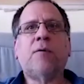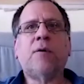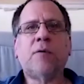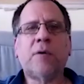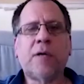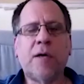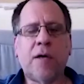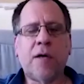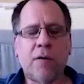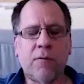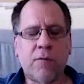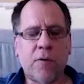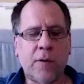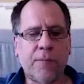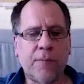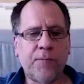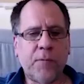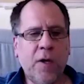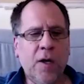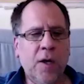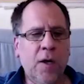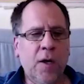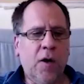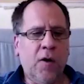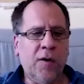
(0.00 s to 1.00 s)
We'll get it wrong.
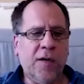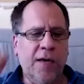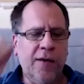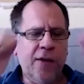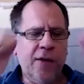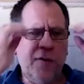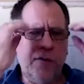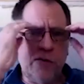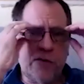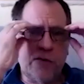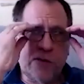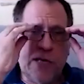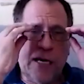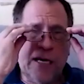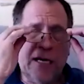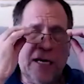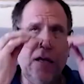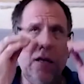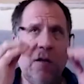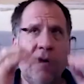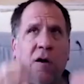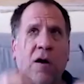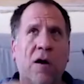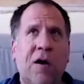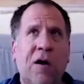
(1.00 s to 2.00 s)
Okay, now the
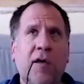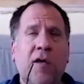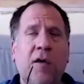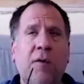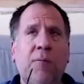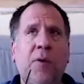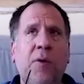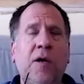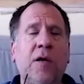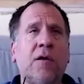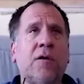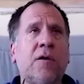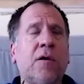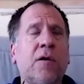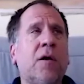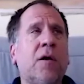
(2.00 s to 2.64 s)
second argument